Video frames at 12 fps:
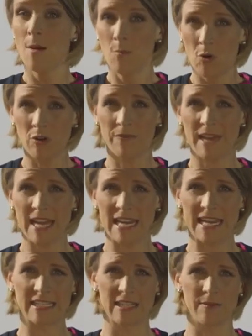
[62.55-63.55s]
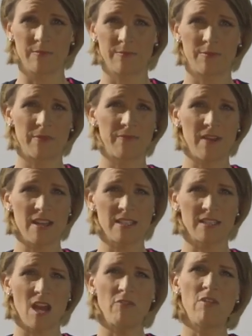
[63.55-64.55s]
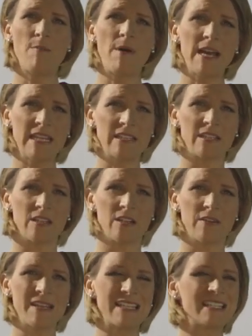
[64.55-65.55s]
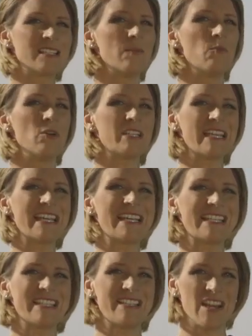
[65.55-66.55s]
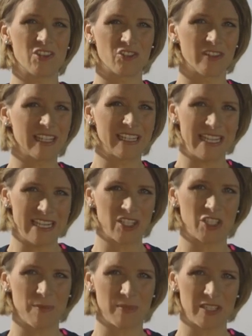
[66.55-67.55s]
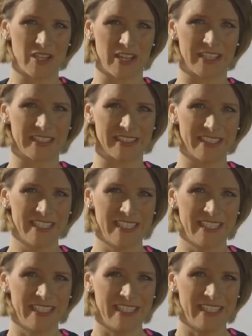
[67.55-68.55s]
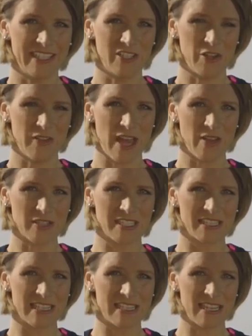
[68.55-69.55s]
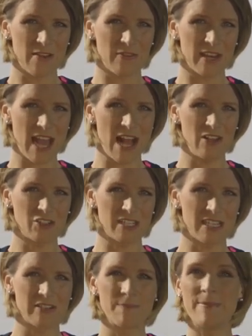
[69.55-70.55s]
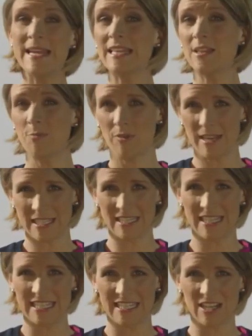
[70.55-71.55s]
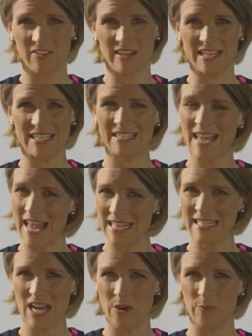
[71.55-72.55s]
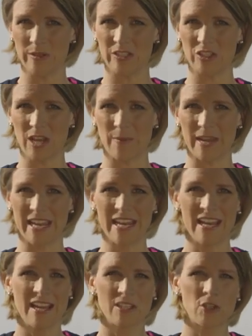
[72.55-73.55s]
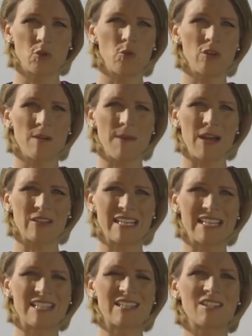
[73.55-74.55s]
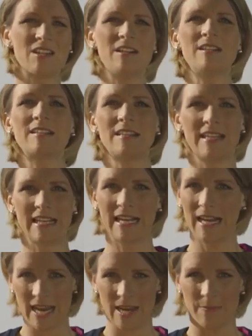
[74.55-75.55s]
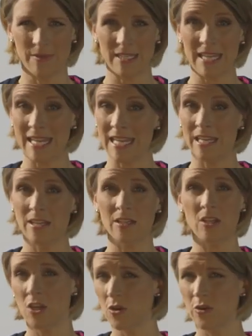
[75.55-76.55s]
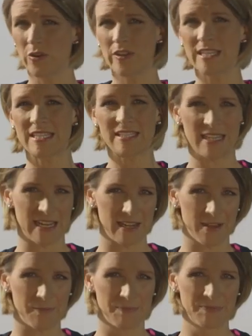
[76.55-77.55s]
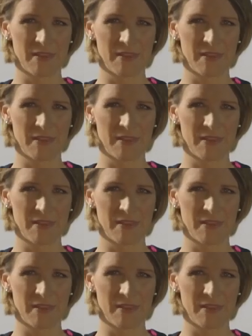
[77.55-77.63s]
More of that later. But first, a reminder of his somewhat eccentric leadership style. In 2007, Al Jazeera's Meet the President series sat down with Jammeh to talk about his startling claim that he could cure the sick.